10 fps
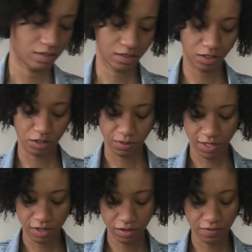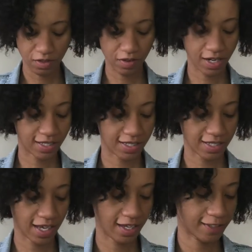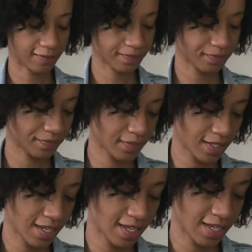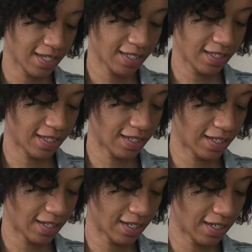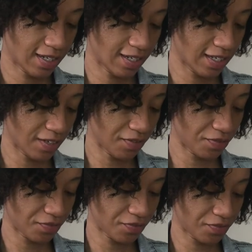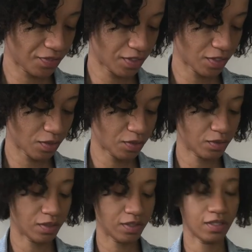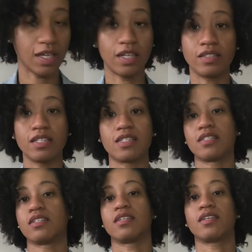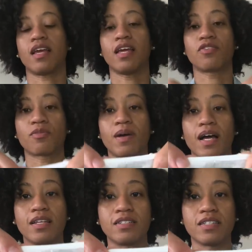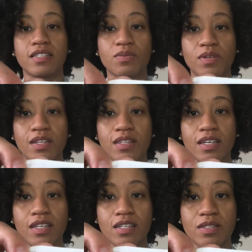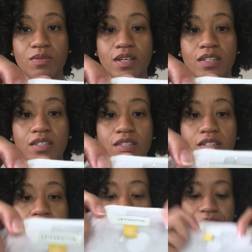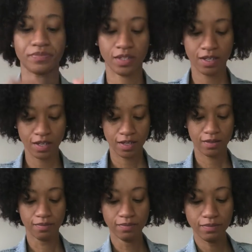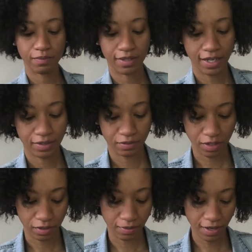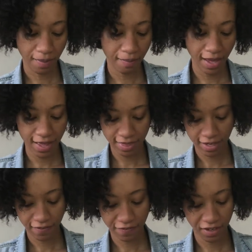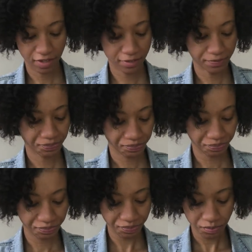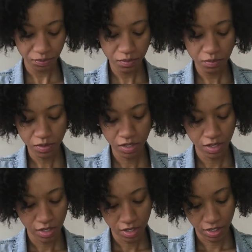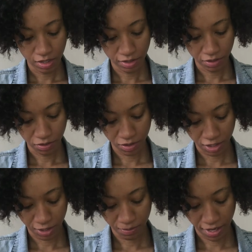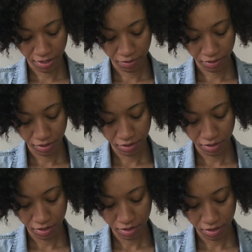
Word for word: excuse me, I don't even know how to say it. Leaf, so, uh, listen, anthropology is what I think it is when I looked it up. But I don't know. But I'm mad that I found a little spot on it.